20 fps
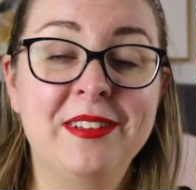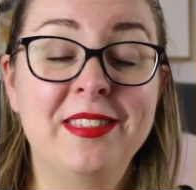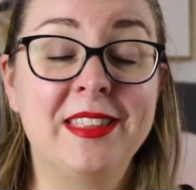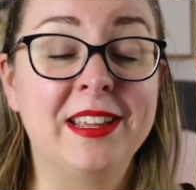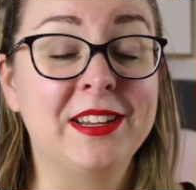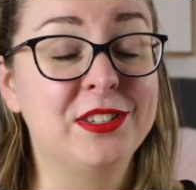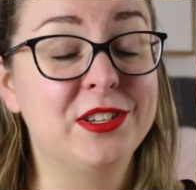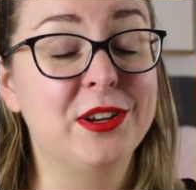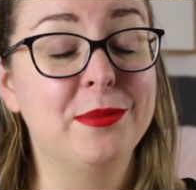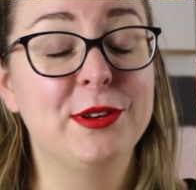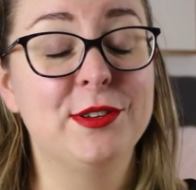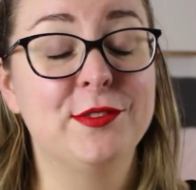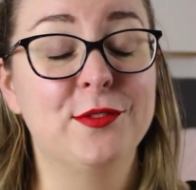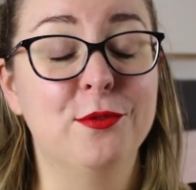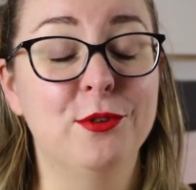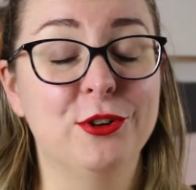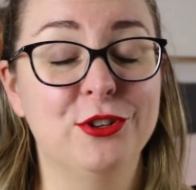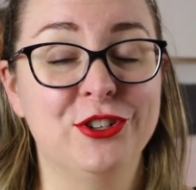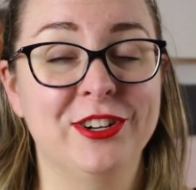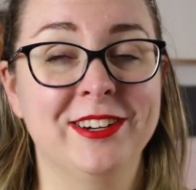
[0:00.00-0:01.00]
Thanks so much for
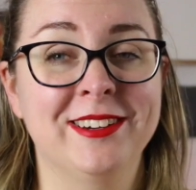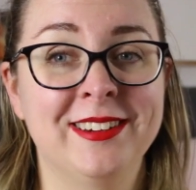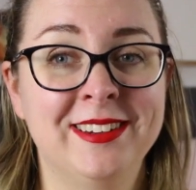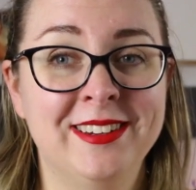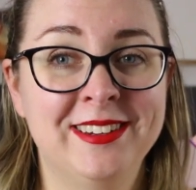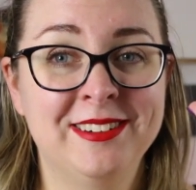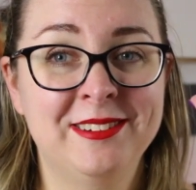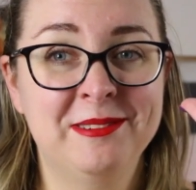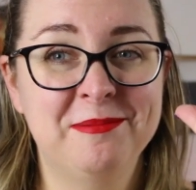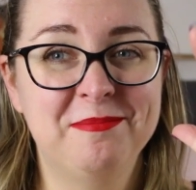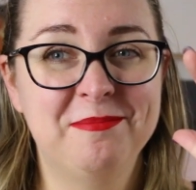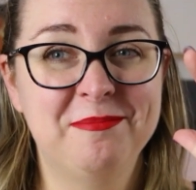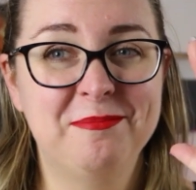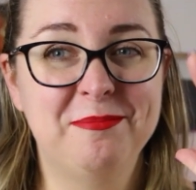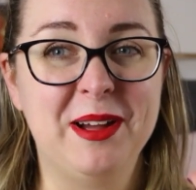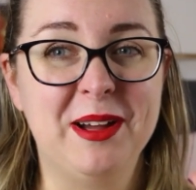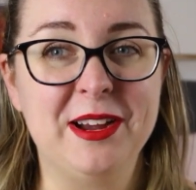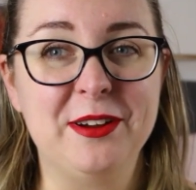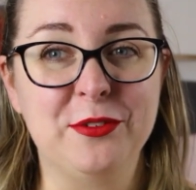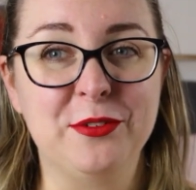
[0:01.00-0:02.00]
watching.
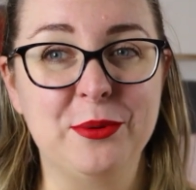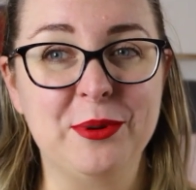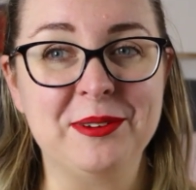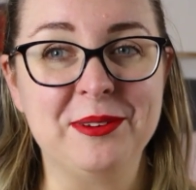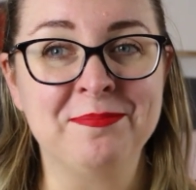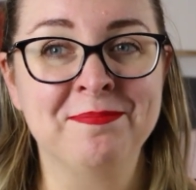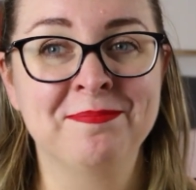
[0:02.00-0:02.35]
Bye, everyone.